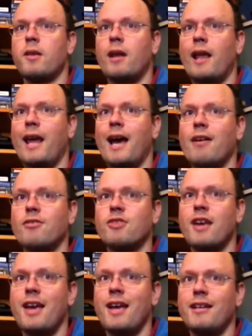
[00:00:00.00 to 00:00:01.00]
layout
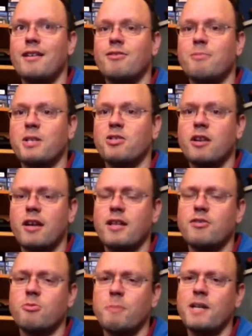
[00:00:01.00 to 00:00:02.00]
and a
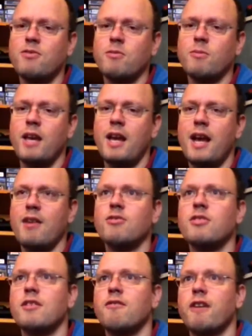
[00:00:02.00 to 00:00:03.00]
specialized Spectrum
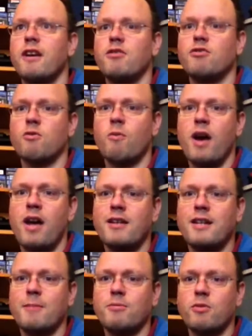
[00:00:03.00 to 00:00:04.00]
layout, and if I use a Y
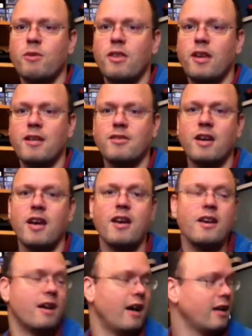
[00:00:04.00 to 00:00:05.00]
adapter with that,
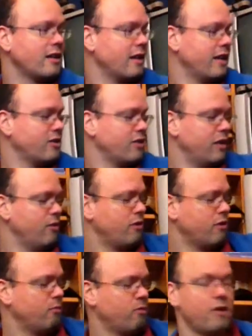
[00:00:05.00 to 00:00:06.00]
I can actually
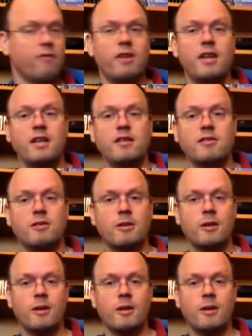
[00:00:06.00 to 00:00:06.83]
hook up one of these,